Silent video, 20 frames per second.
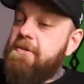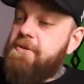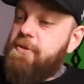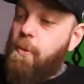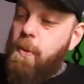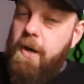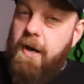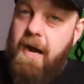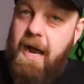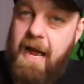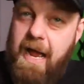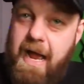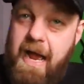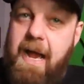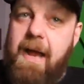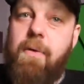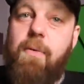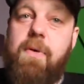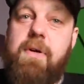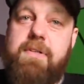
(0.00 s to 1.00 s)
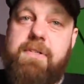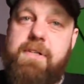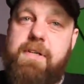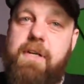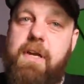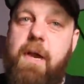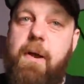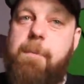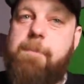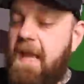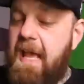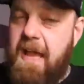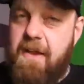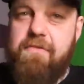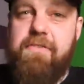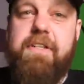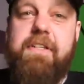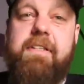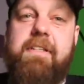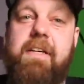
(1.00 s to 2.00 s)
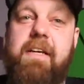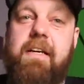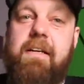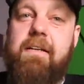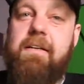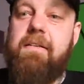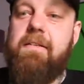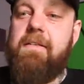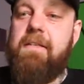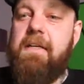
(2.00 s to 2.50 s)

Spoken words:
to where I want to go. Everything.